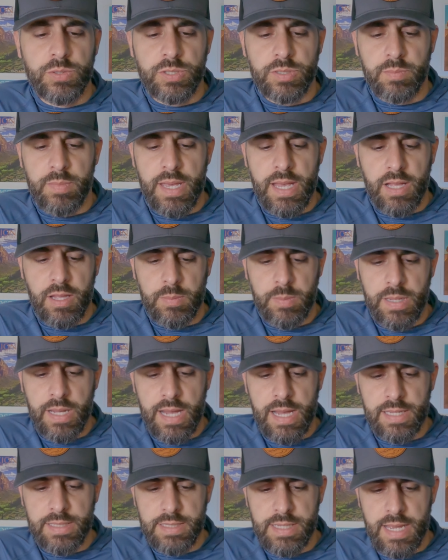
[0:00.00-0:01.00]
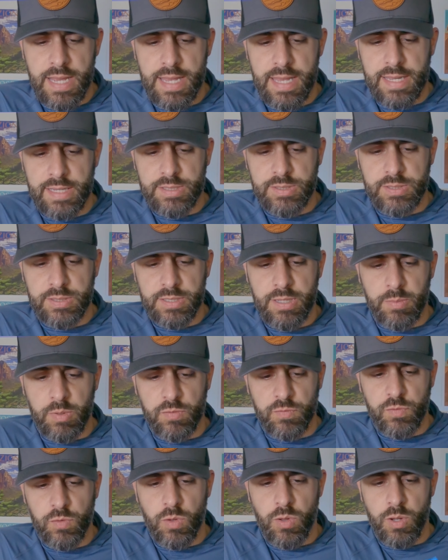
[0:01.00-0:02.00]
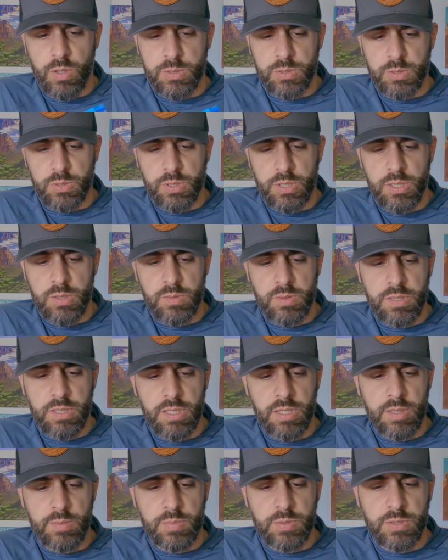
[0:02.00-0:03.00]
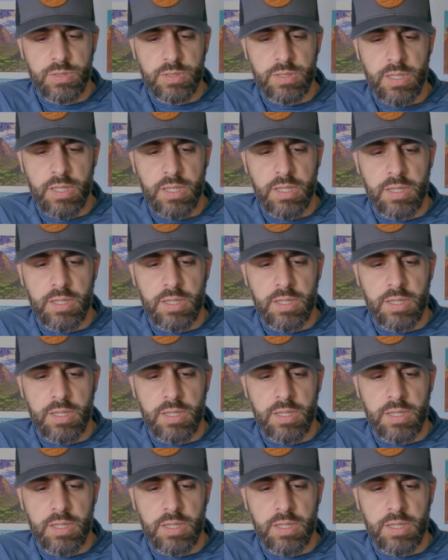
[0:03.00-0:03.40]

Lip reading: some backup contacts, a couple of flossers, Q-tips,